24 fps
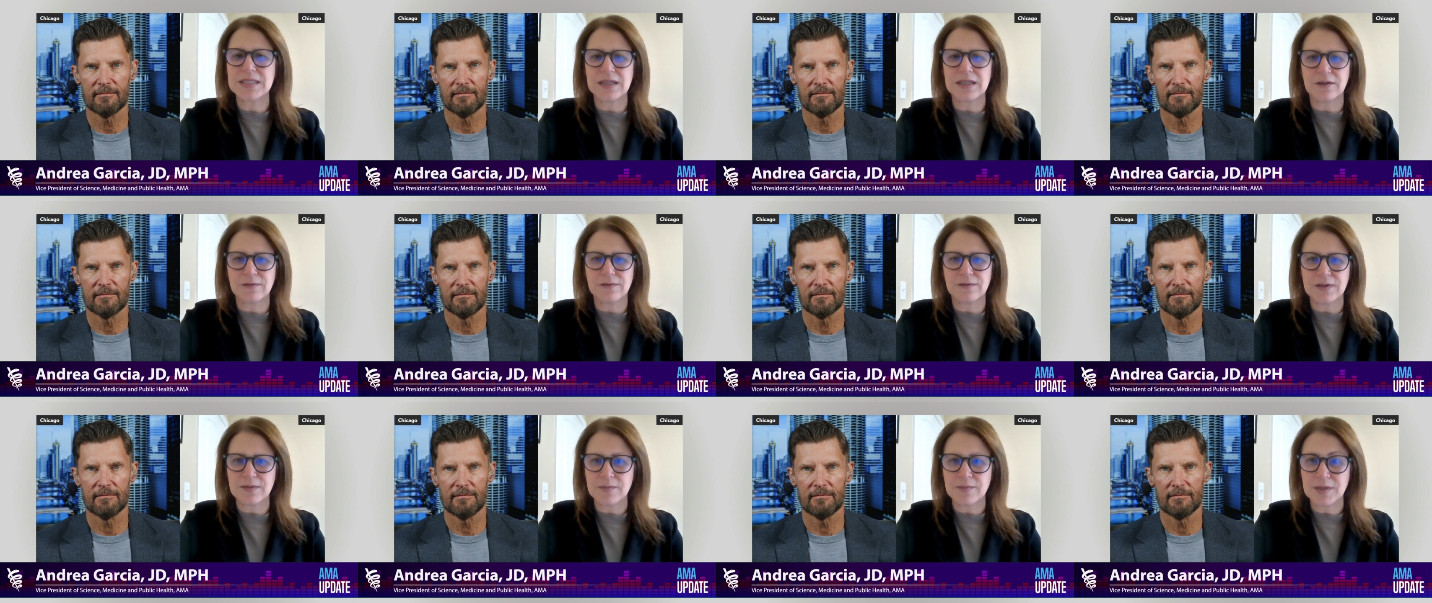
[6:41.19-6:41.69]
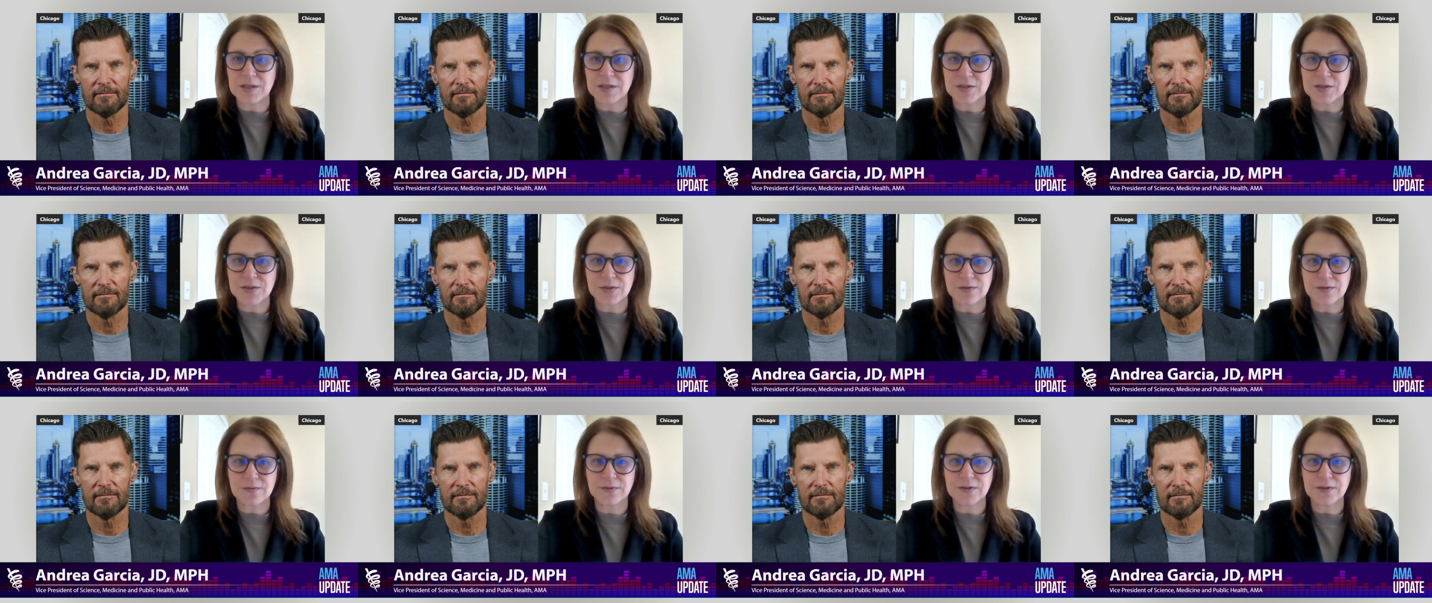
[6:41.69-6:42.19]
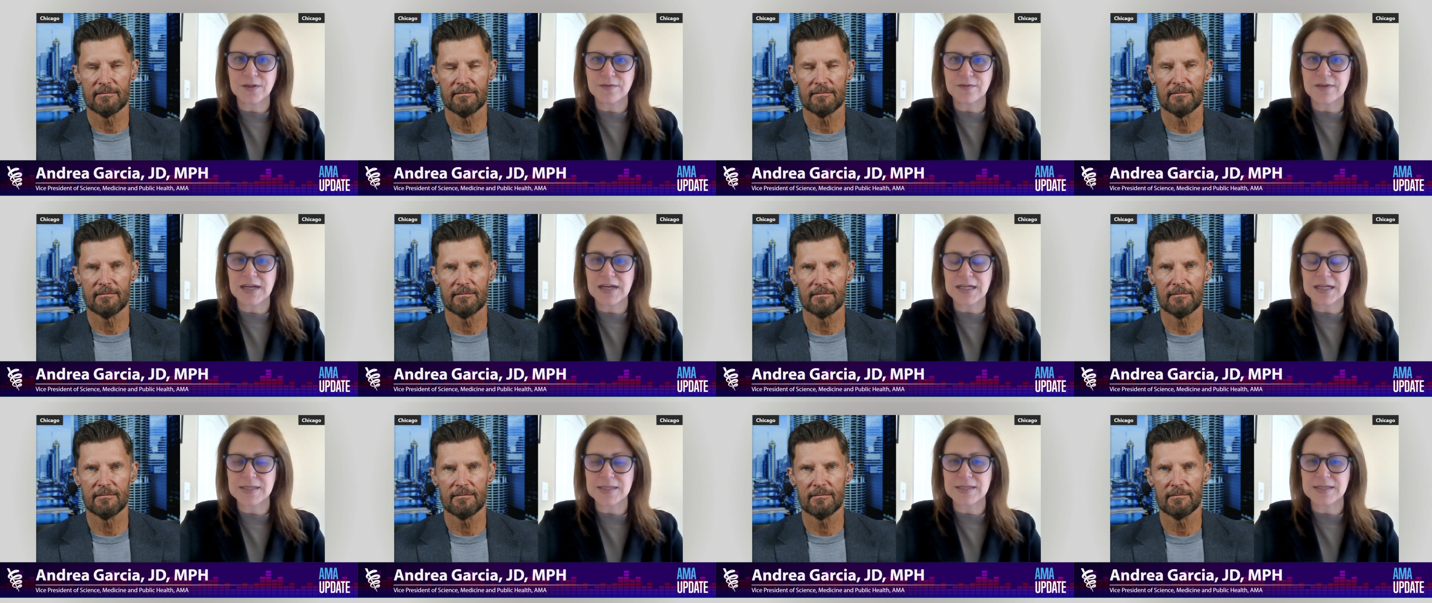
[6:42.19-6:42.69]
Speaker 1: self administered flu
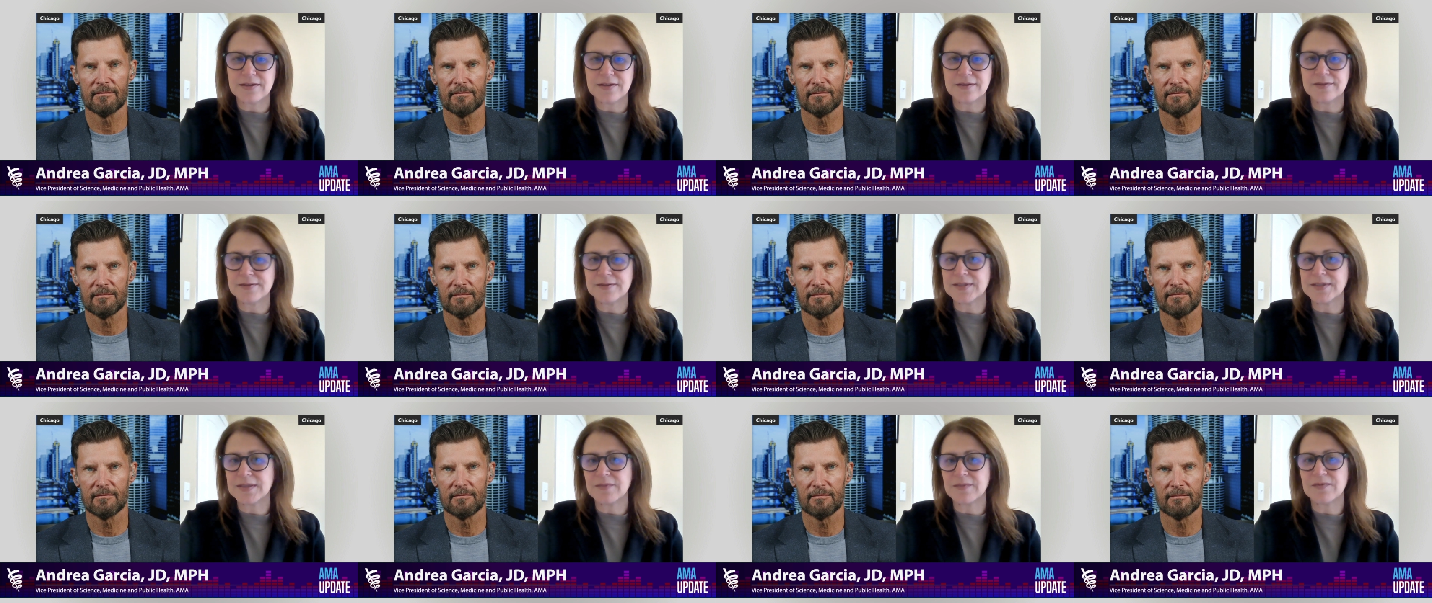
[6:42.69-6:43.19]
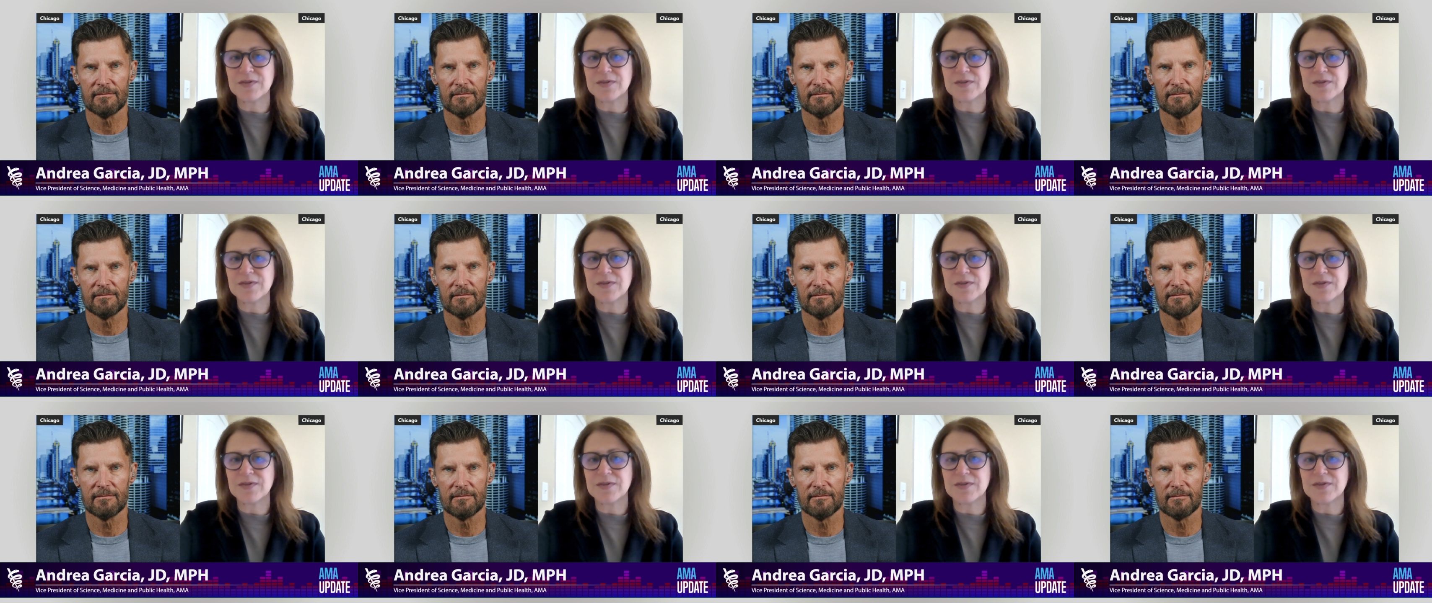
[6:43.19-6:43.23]
vaccines,